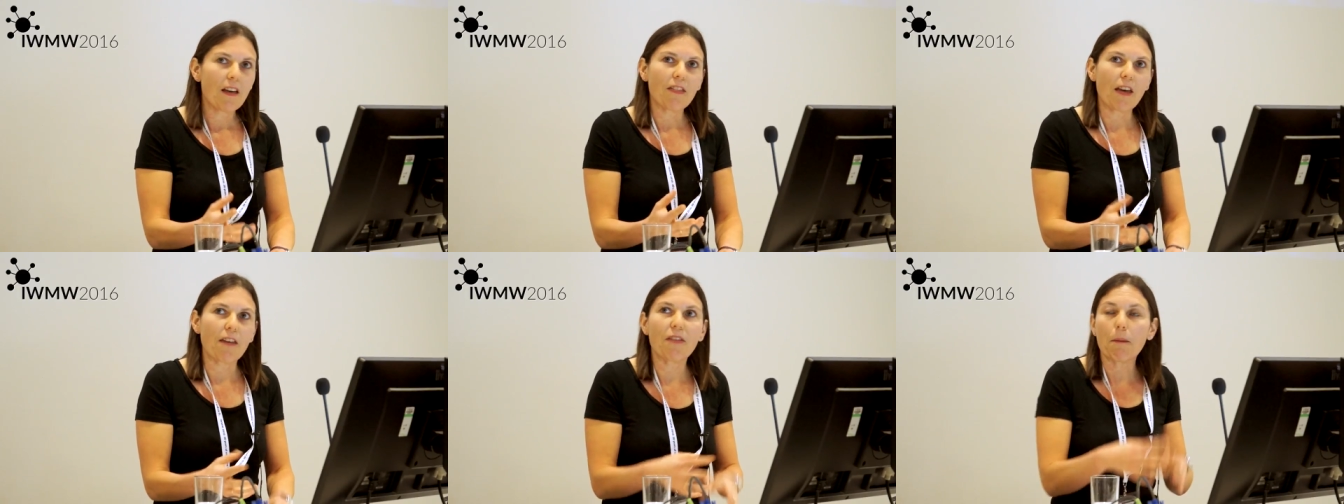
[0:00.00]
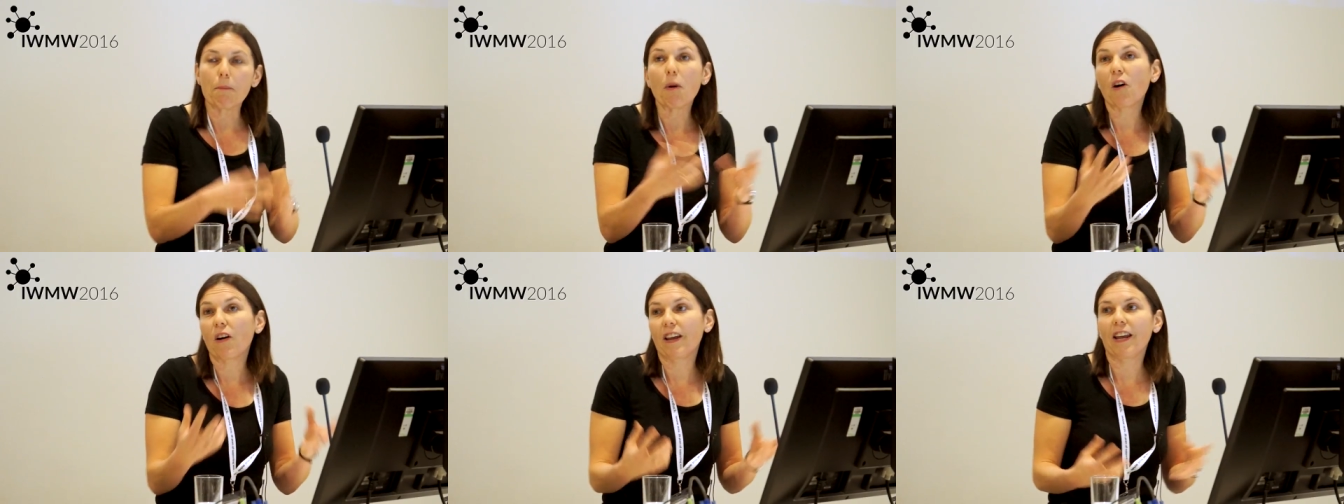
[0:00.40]
they're, they're
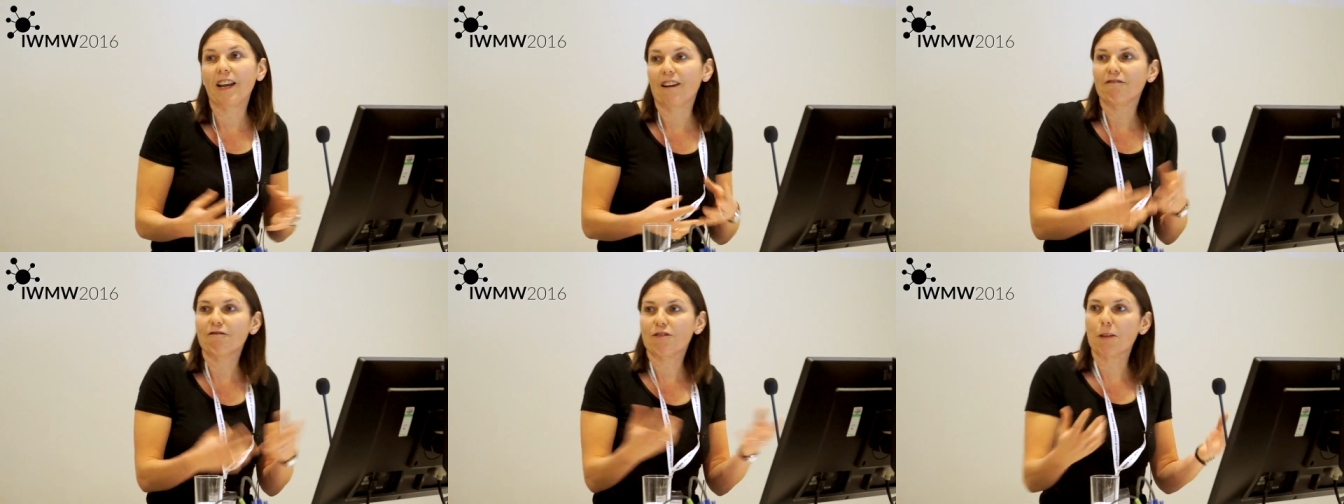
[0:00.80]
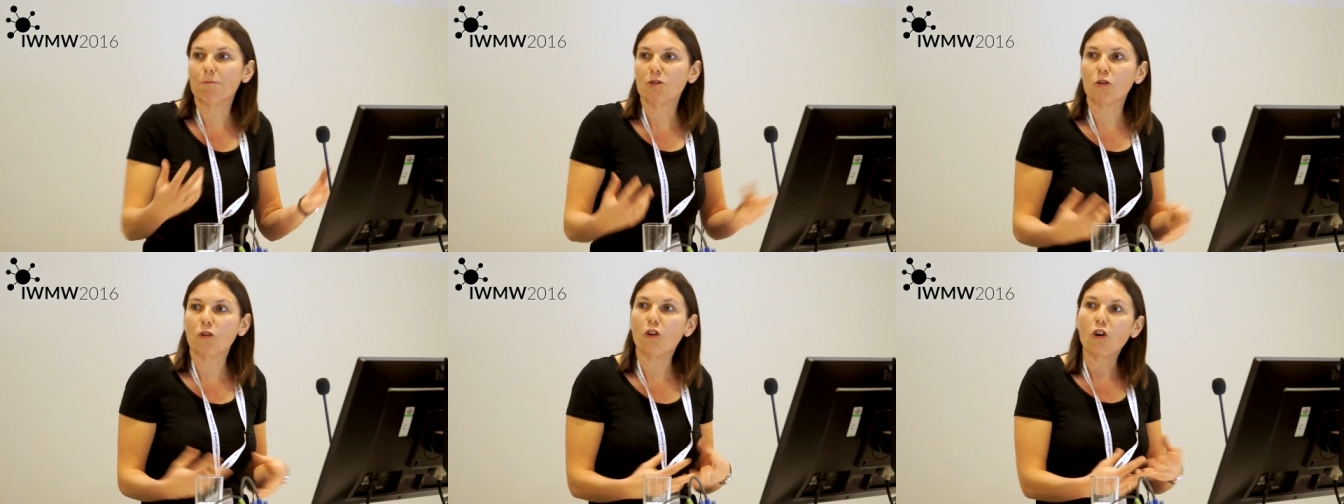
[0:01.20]
buying
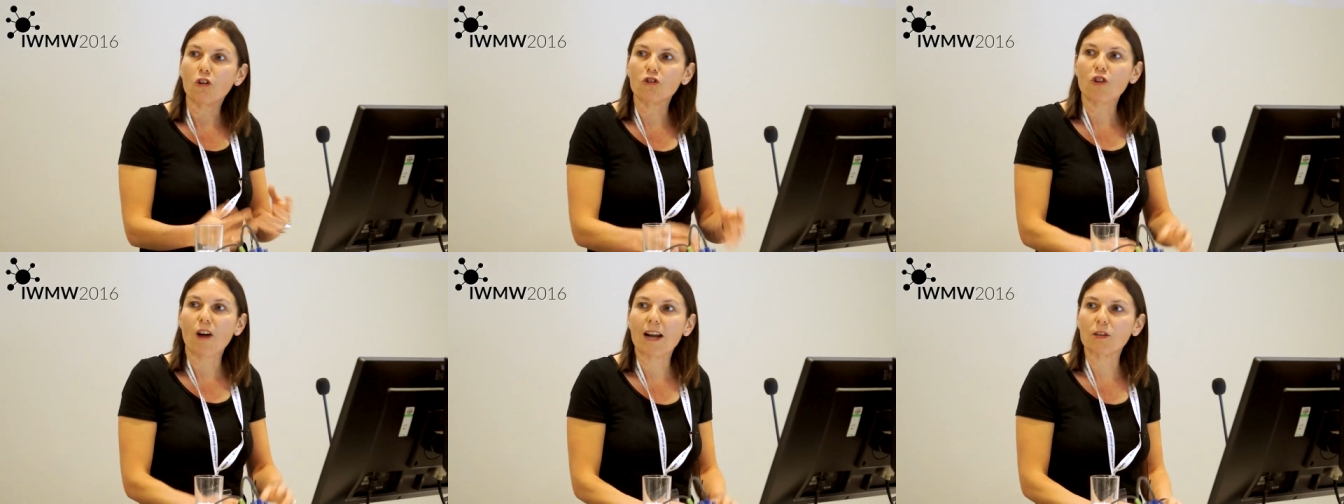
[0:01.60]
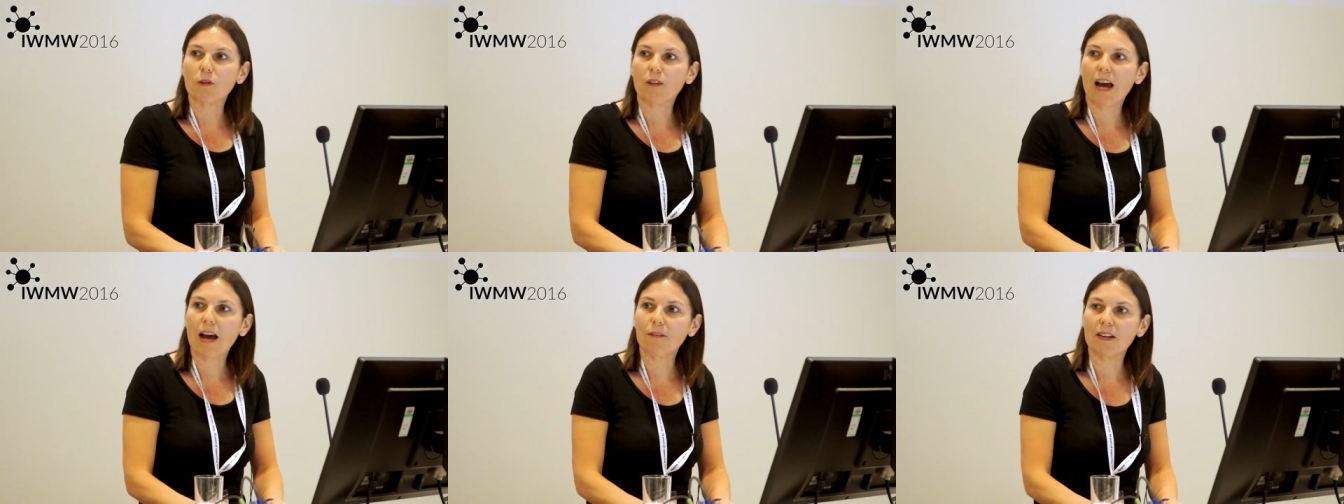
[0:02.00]
some sort of contract or
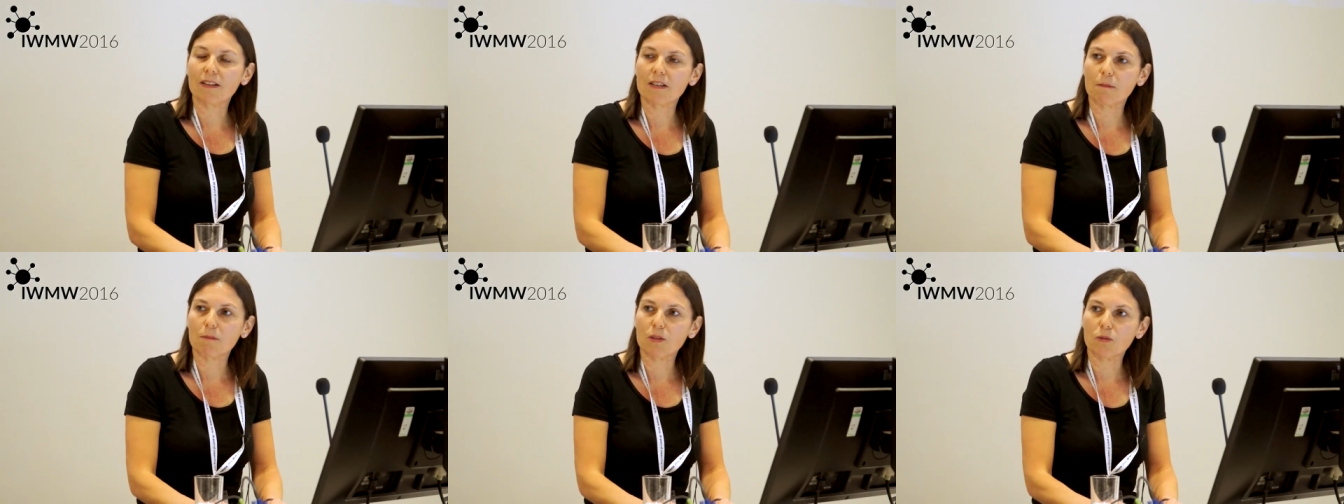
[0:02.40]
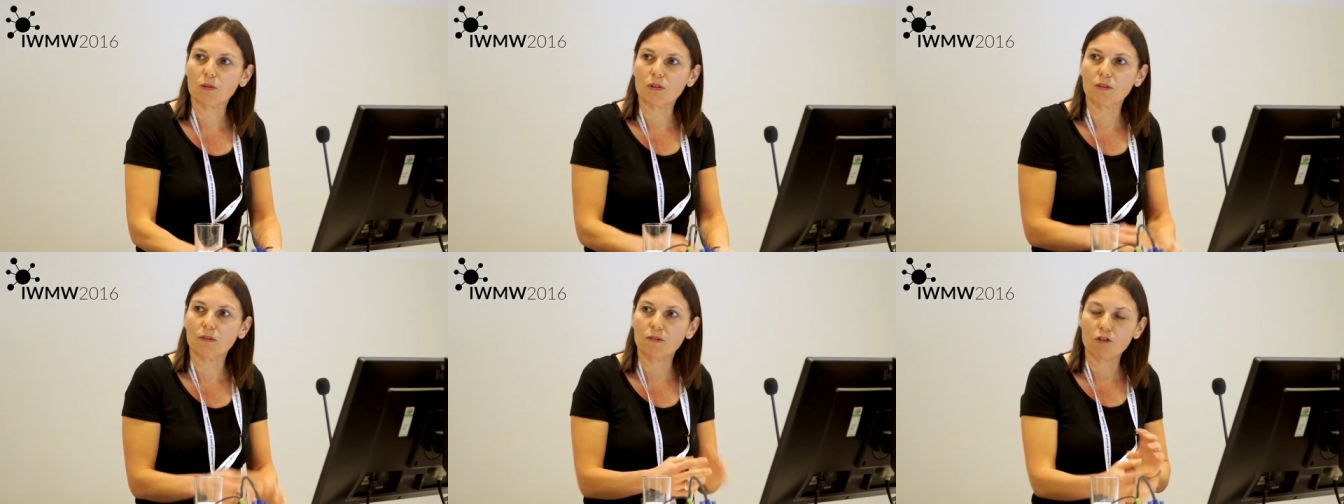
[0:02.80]
they're having some
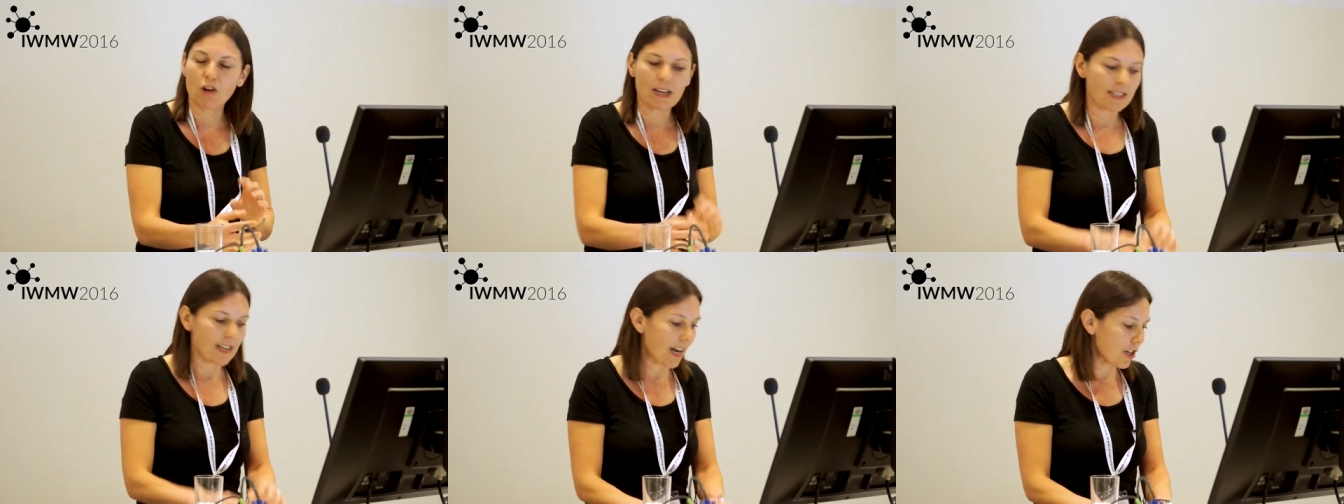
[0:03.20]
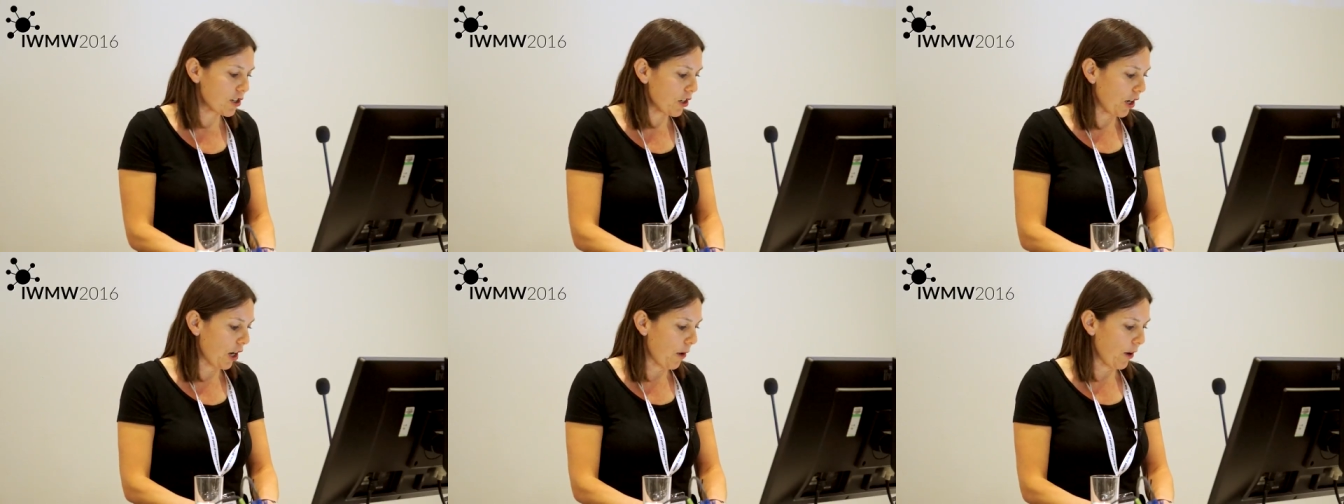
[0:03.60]
sort of
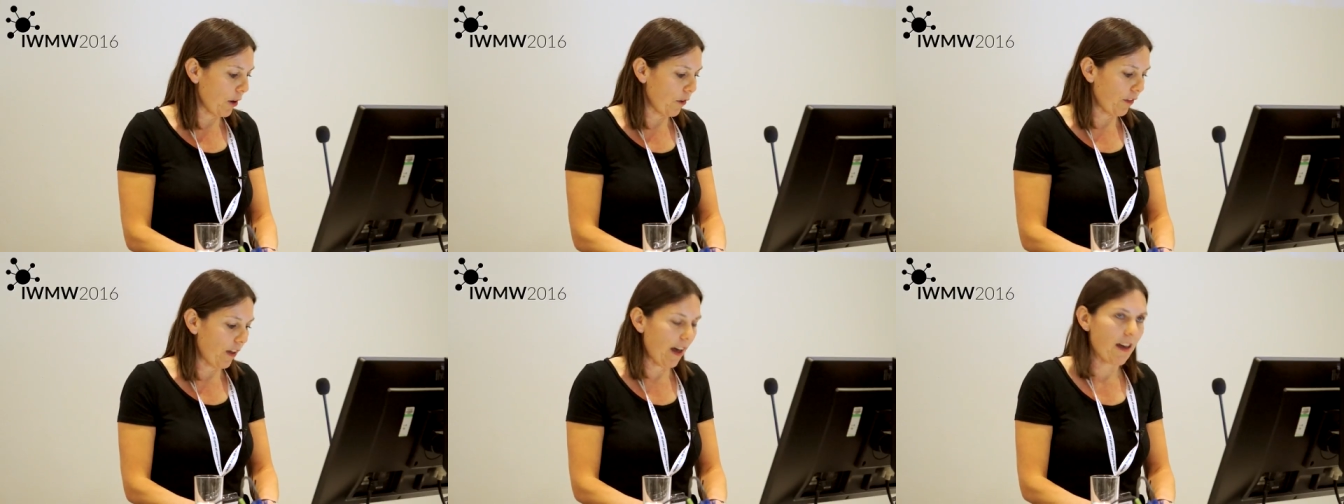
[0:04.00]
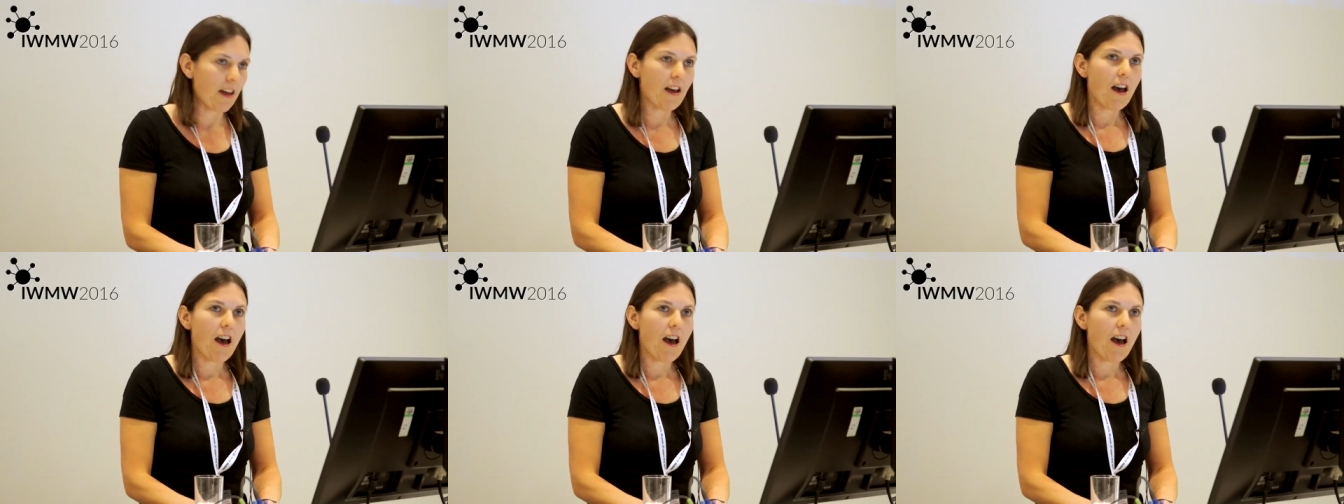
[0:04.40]
transaction going on there.